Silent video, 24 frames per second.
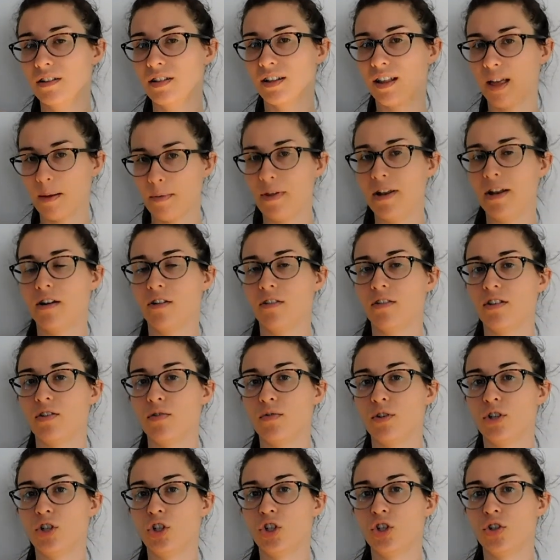to let me know
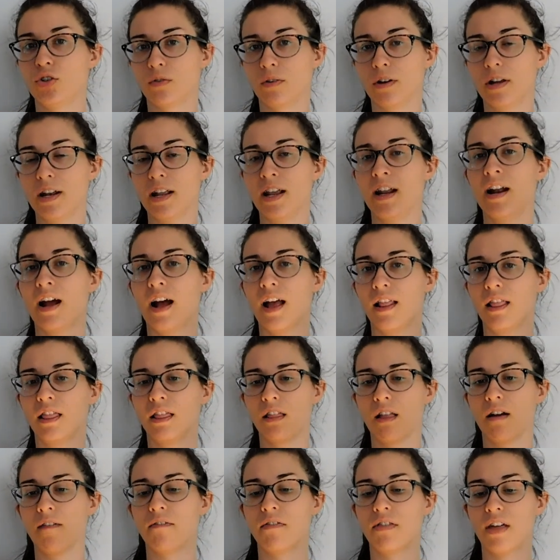you enjoyed it. I
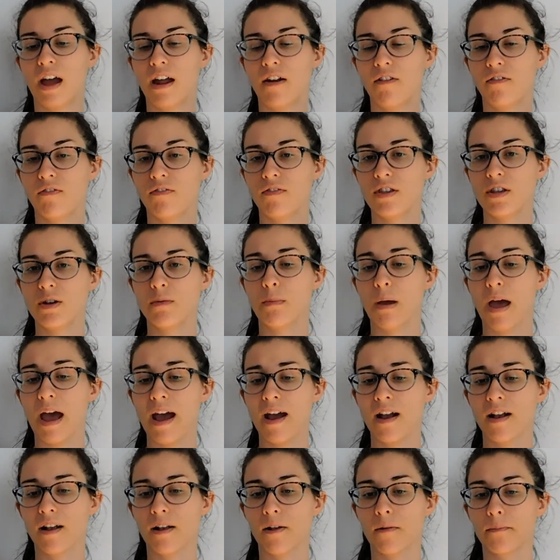love that
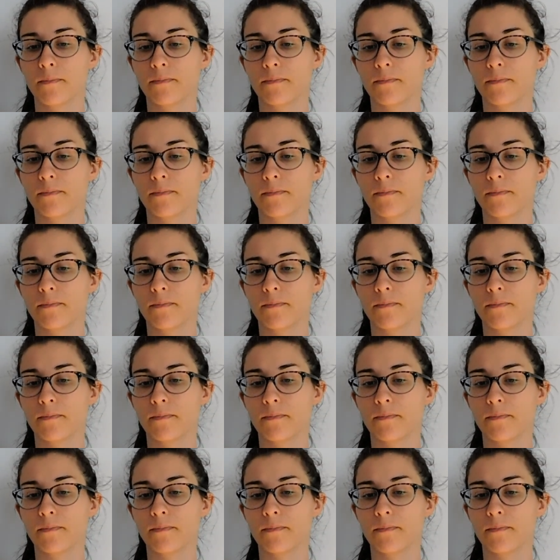feedback.